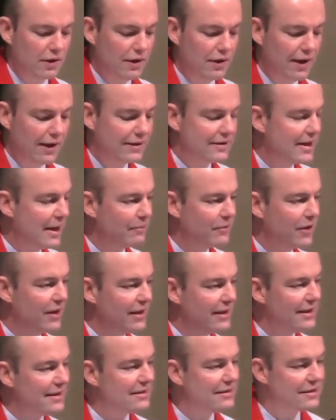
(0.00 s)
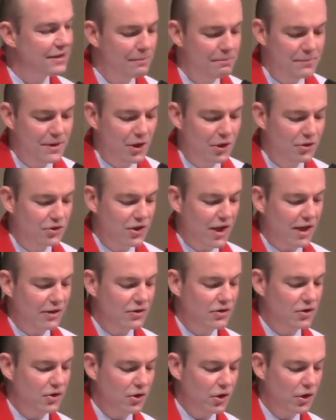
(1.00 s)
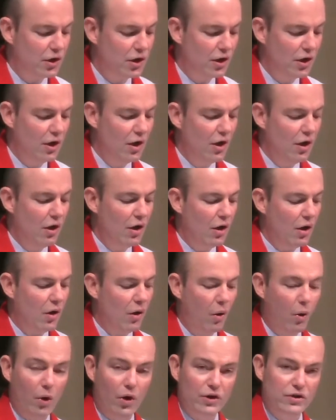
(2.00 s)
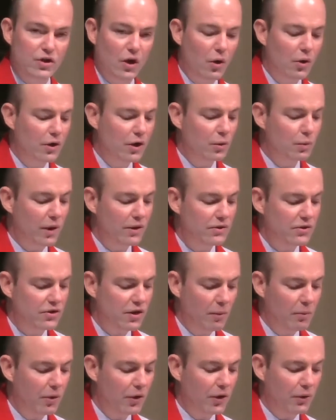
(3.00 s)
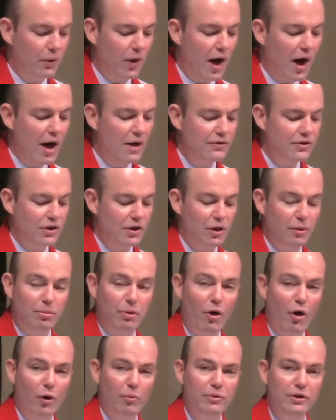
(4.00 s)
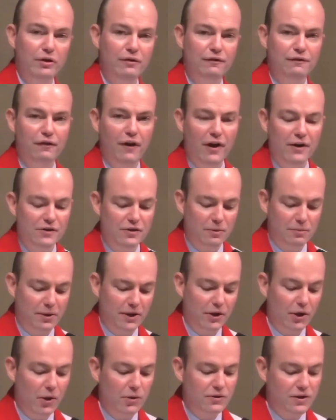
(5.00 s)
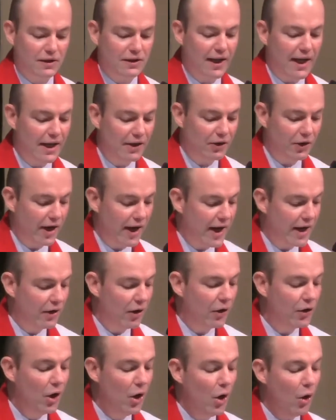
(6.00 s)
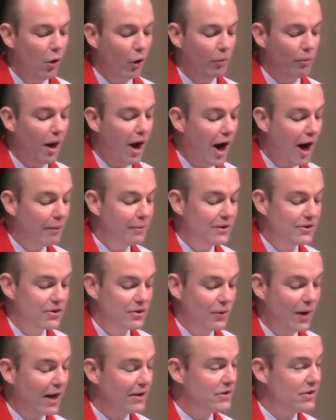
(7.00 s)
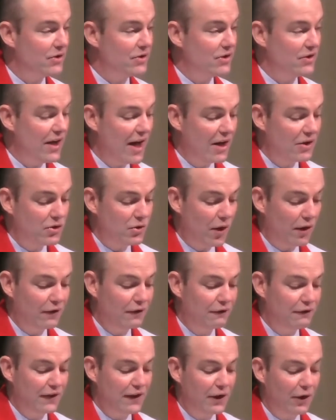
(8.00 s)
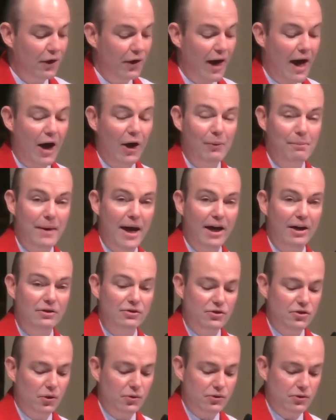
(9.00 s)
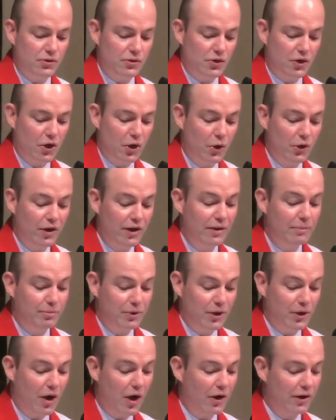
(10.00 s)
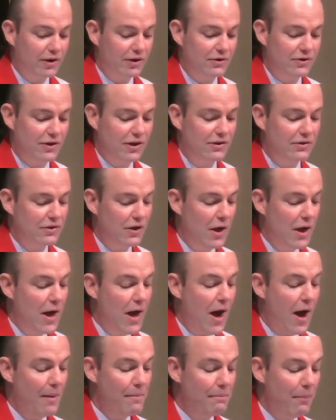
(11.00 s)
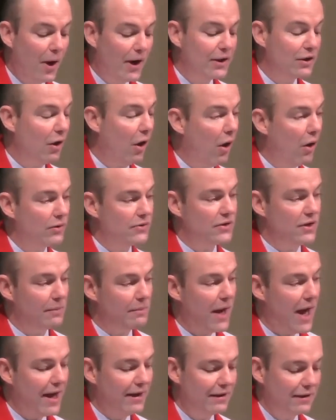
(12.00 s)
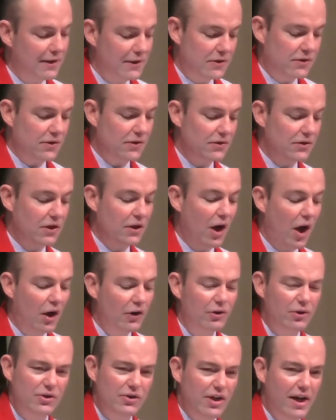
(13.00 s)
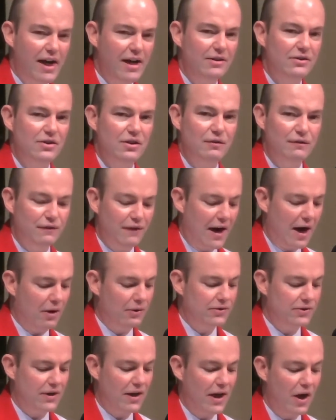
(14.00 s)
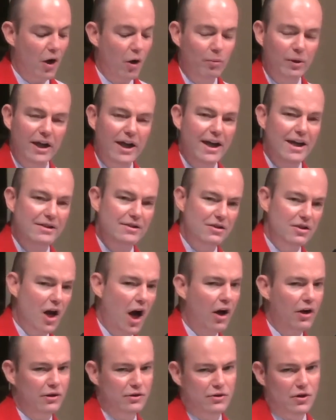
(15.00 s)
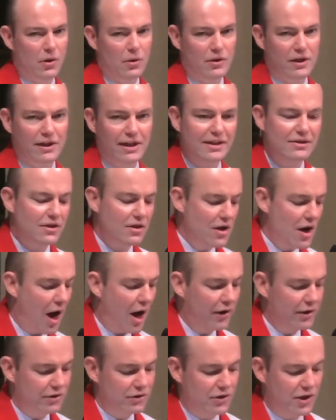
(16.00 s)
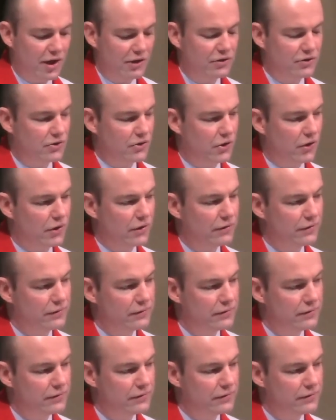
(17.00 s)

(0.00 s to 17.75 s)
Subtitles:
except that it isn't a mere gesture or a token when someone arrives in an apartment and finds a pillow to lay their head on, or Mohammed scratches his head trying to figure out how to manage social security bureaucracies, and Mike calls him and listens and understands and vows to help. It's not a token. It's not a gesture.